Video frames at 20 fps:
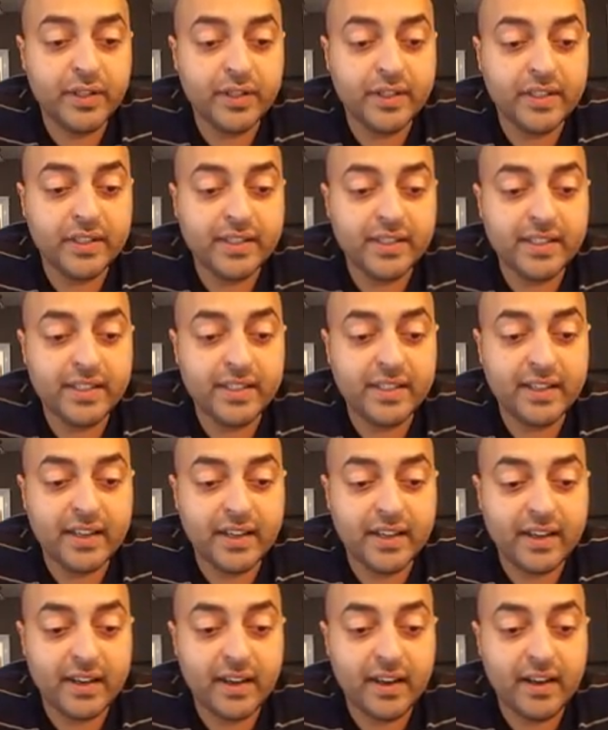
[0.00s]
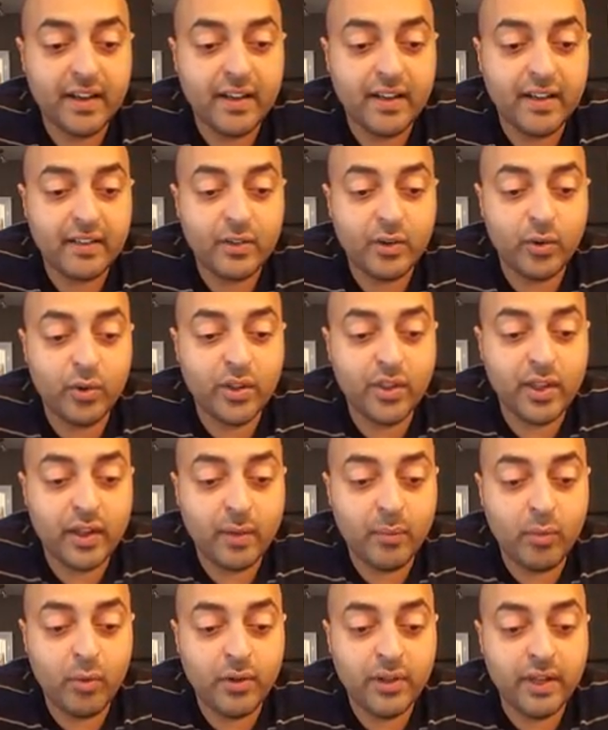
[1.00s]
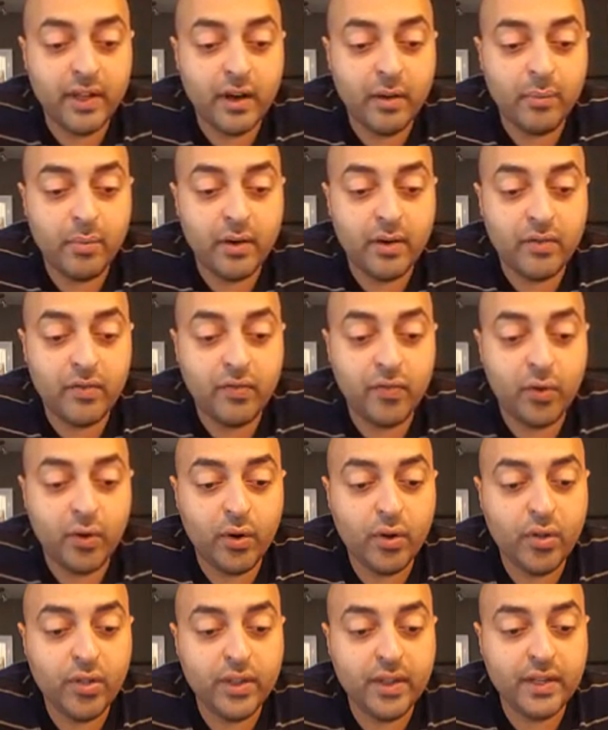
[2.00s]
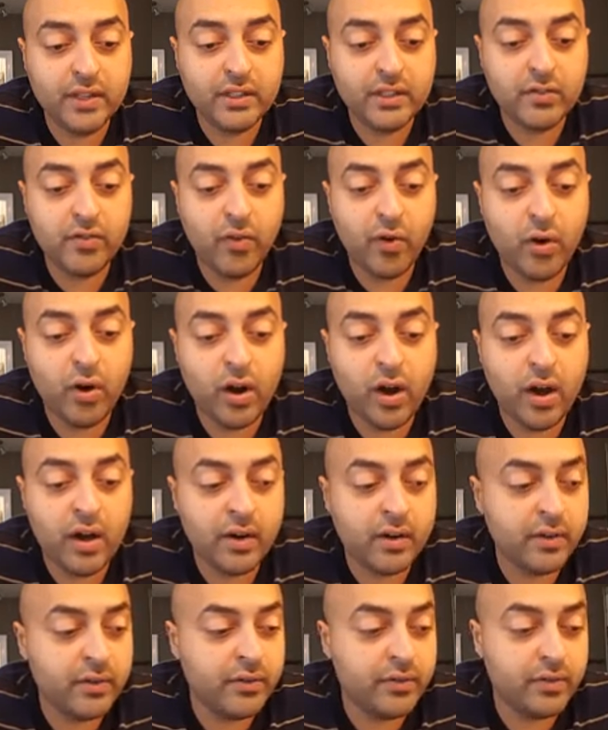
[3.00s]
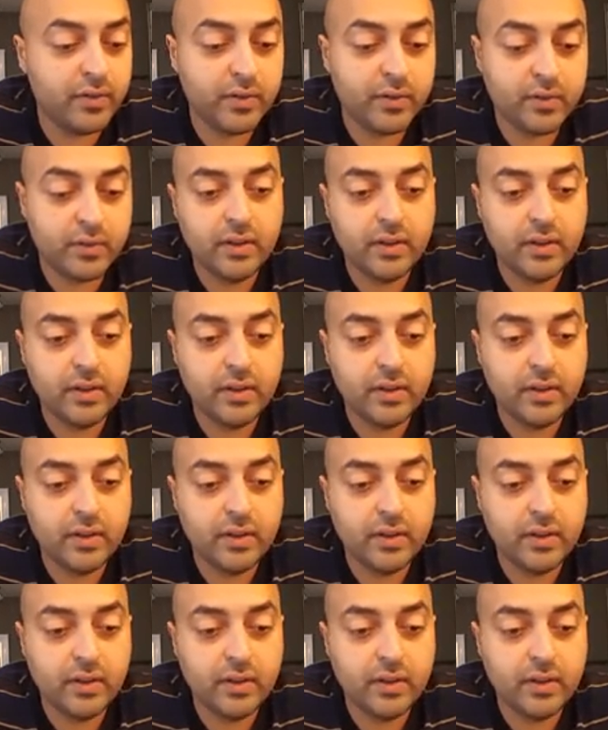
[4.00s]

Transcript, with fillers: you could see that the only I'm only up on four things, four out of